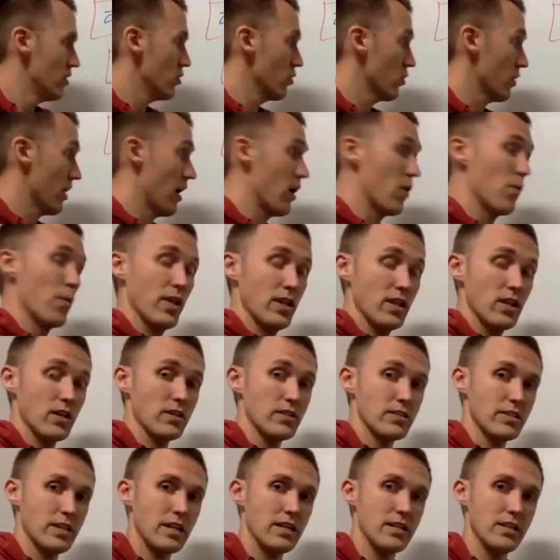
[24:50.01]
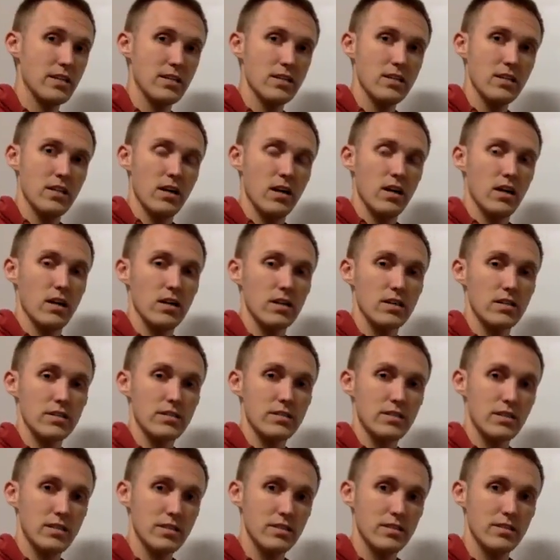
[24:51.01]
or how well our data are
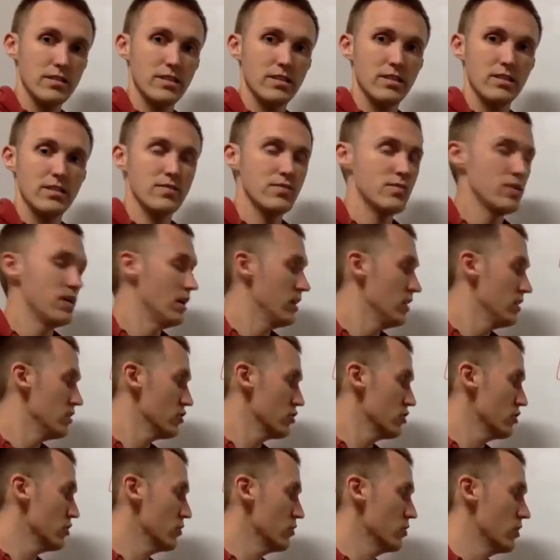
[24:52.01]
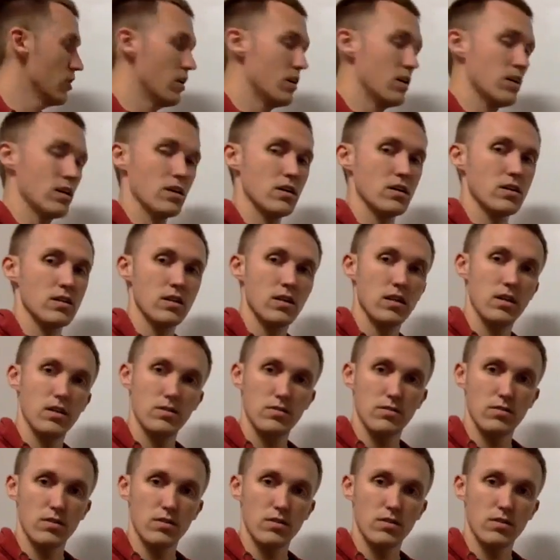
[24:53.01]
sensitive to our